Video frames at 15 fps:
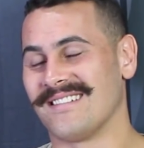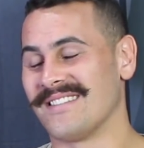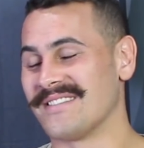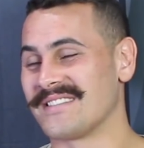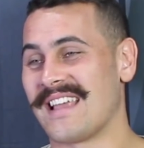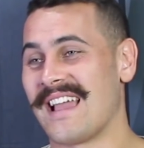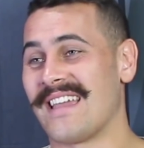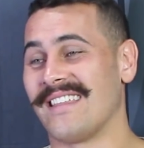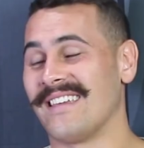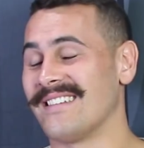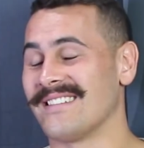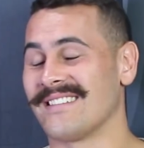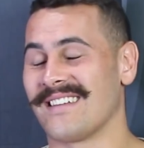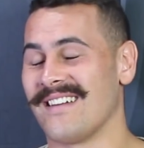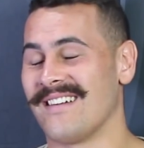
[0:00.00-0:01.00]
was laying there
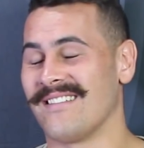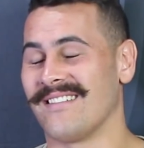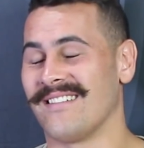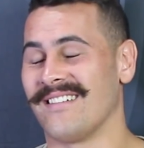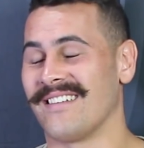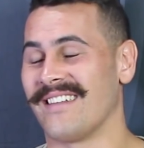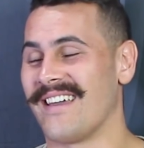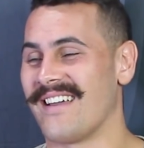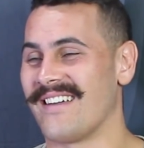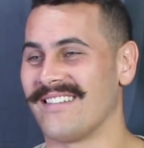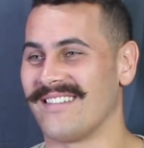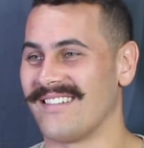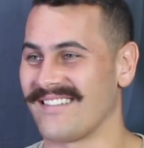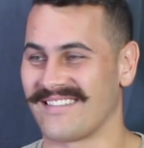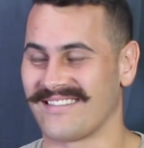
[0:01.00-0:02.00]
just going, "Oh
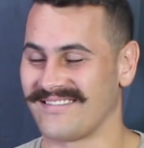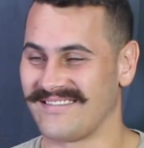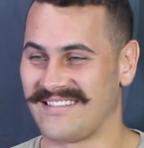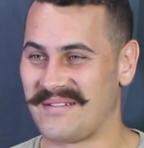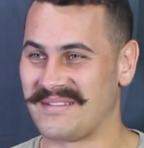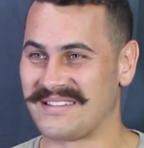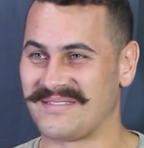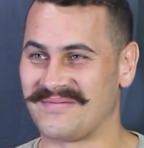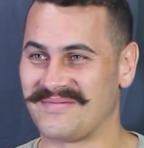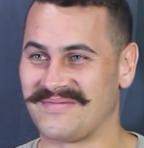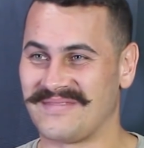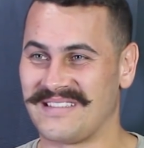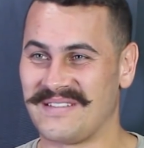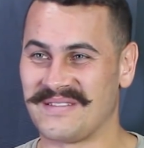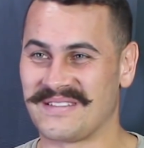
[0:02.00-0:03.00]
no!"
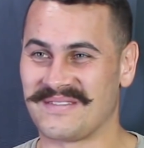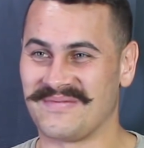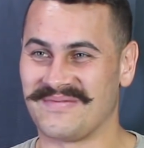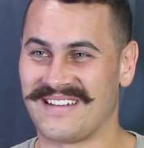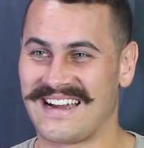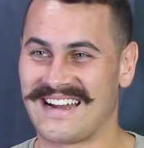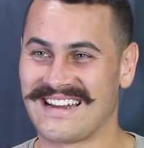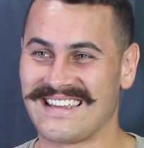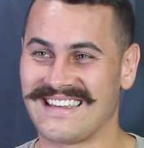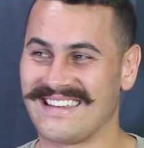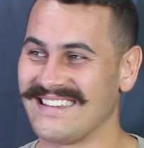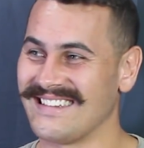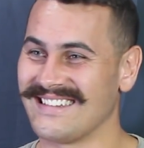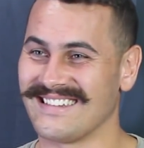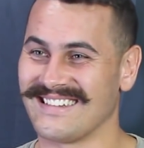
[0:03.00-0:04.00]
Having some Barney
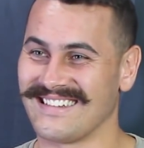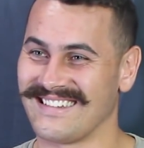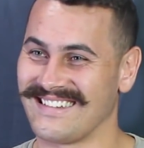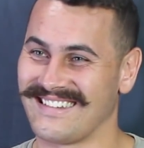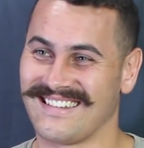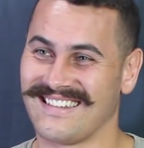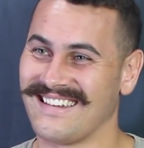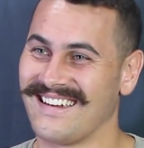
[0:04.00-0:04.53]
here, just.